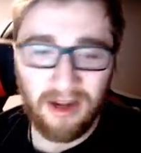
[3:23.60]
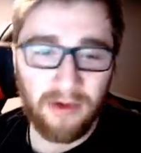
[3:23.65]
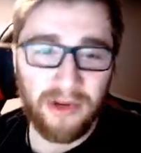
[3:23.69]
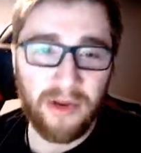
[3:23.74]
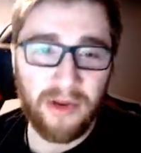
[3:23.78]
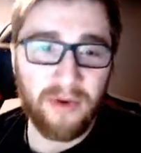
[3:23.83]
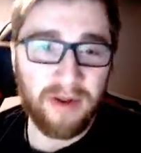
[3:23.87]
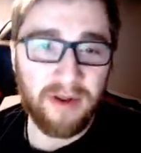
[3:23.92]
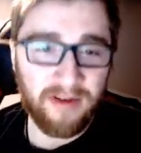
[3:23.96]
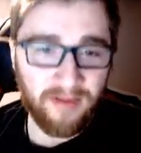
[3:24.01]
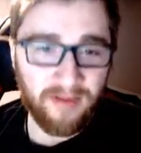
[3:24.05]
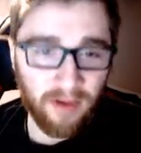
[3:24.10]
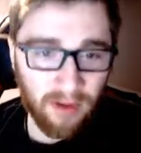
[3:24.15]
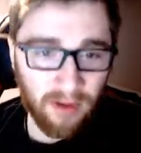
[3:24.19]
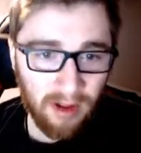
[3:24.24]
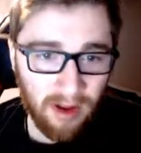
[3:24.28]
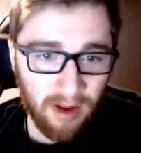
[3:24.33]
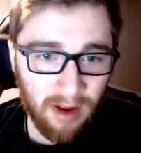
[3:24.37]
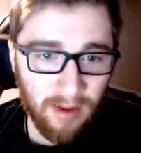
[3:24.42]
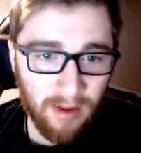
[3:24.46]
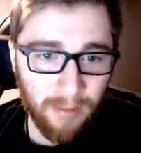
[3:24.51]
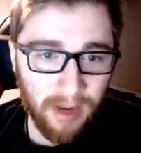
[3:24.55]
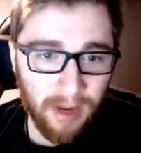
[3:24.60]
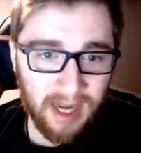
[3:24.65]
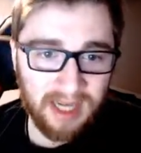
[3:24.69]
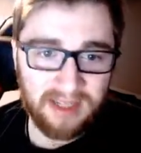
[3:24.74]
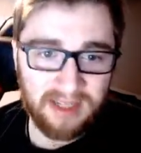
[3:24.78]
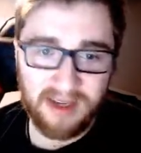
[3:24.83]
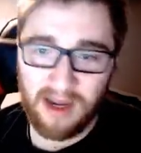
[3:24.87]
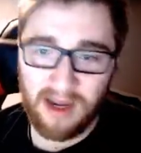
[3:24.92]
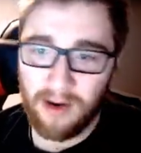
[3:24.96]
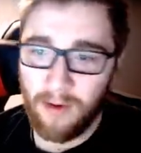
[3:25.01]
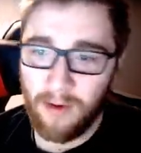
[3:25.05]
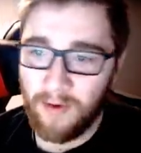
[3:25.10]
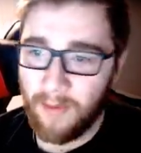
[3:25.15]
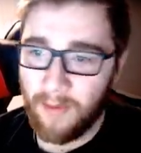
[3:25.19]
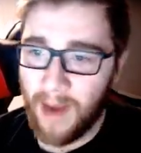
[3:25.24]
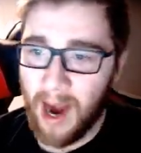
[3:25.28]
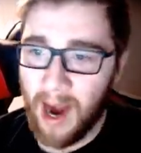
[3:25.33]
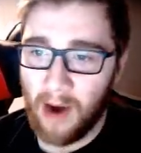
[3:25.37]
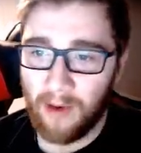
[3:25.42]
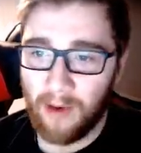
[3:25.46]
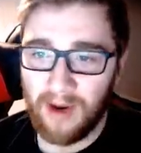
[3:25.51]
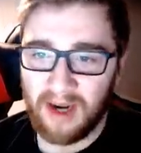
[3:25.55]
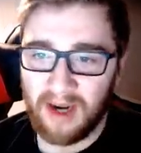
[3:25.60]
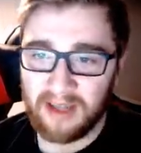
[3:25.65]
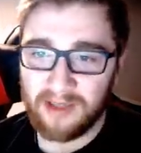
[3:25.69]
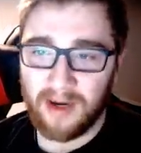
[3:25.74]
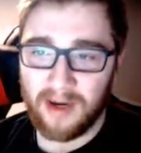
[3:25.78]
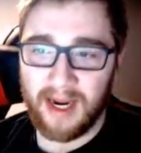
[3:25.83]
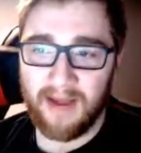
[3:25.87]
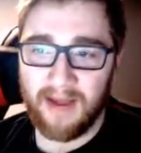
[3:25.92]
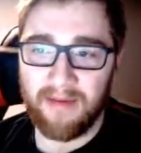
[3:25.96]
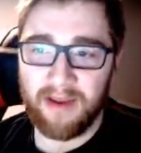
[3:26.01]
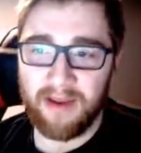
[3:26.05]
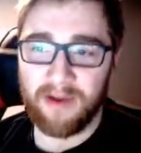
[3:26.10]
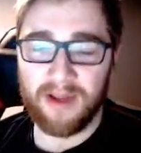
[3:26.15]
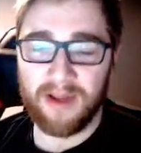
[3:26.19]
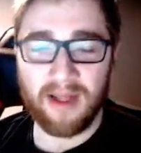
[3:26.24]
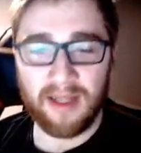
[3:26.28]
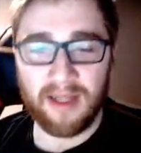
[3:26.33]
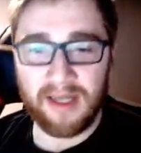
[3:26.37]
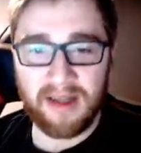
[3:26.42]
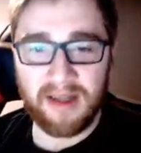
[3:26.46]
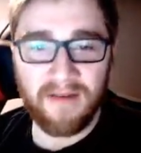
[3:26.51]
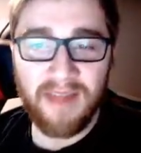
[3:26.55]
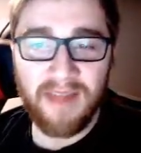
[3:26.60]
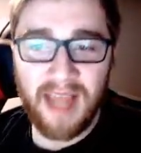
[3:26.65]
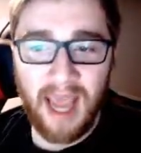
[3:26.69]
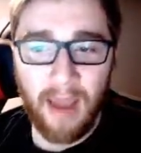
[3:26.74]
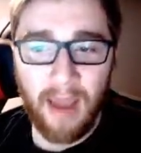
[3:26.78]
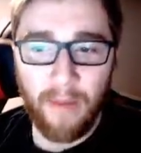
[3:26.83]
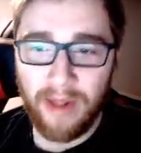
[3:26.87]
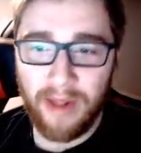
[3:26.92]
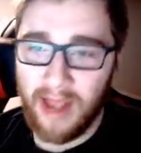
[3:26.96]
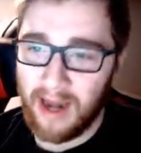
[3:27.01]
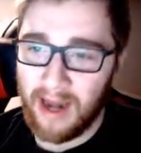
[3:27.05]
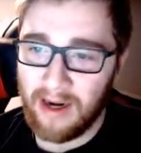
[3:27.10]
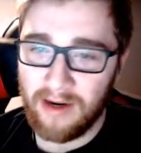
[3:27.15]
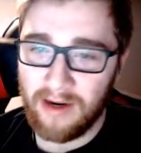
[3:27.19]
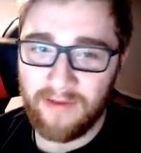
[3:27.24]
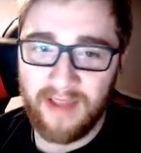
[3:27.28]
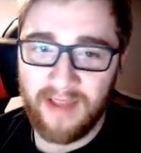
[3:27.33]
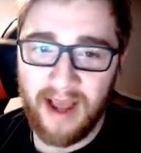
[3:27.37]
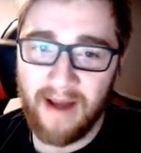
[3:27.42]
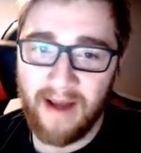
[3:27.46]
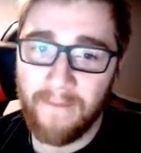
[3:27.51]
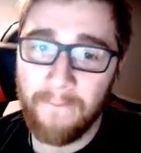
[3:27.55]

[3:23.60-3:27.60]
useful, but it's not overpowering. So I gave the utilities of the game a 9 out of 10.